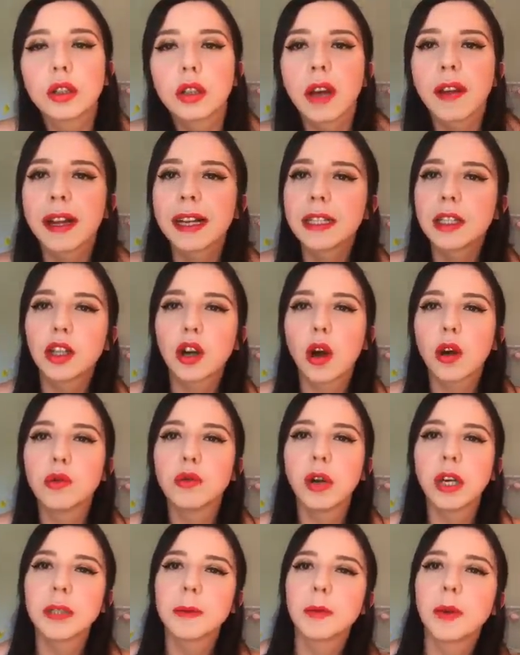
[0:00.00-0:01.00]
I think it's the
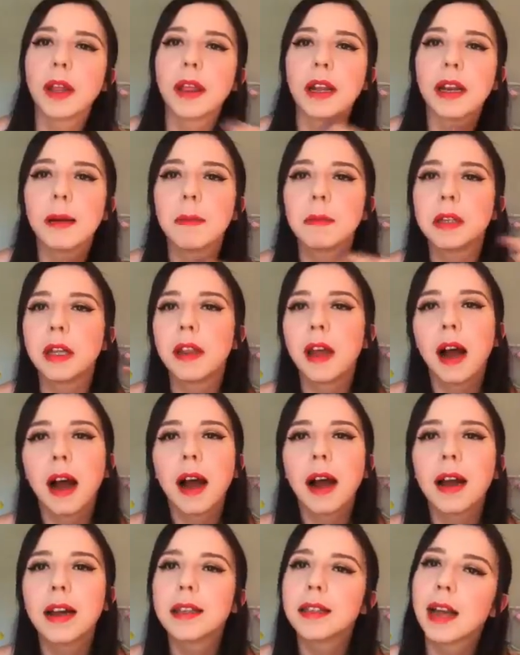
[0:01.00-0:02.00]
contrast between the lips and the
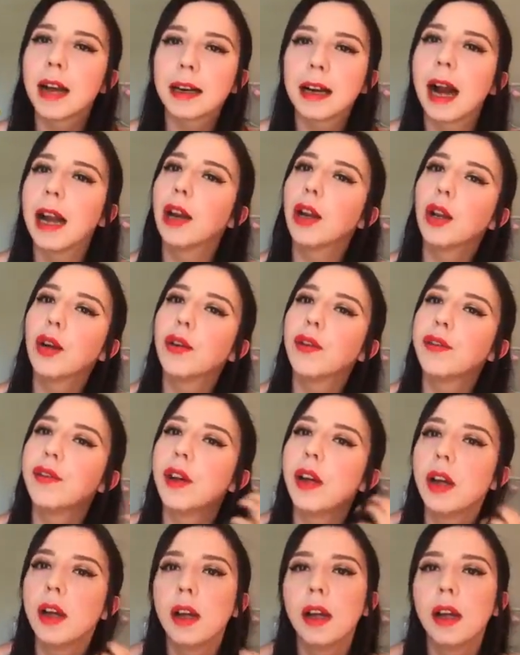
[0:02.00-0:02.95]
eyes that I kind of love.